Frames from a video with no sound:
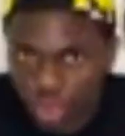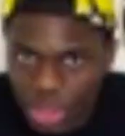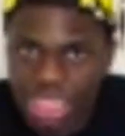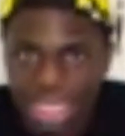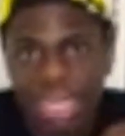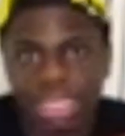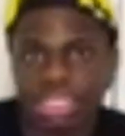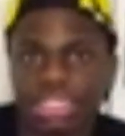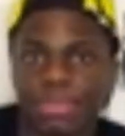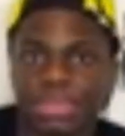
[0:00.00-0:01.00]
once
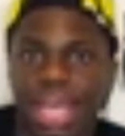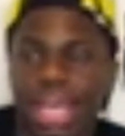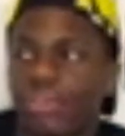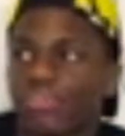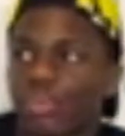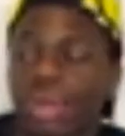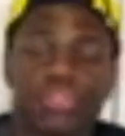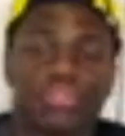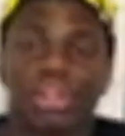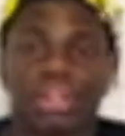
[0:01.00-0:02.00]
again, steps ahead of
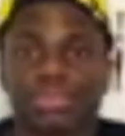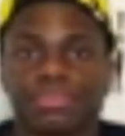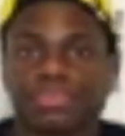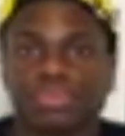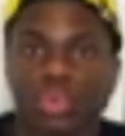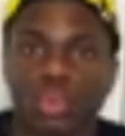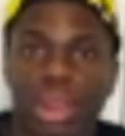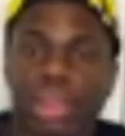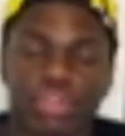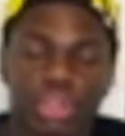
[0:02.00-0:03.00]

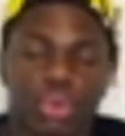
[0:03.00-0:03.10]
wherever